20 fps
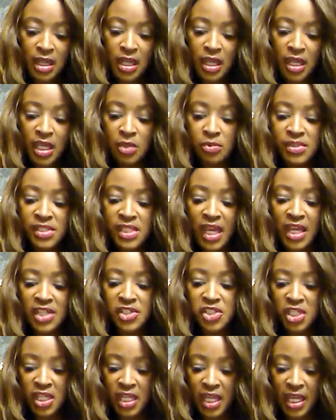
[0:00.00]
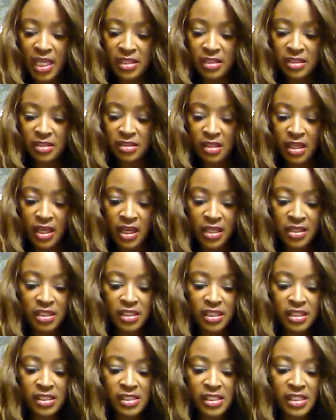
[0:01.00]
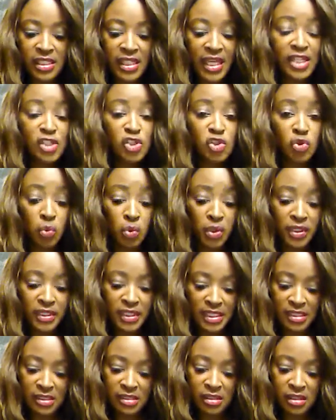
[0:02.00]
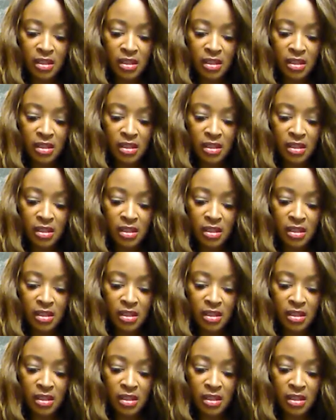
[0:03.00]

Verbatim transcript: He was educated and in his late 20s.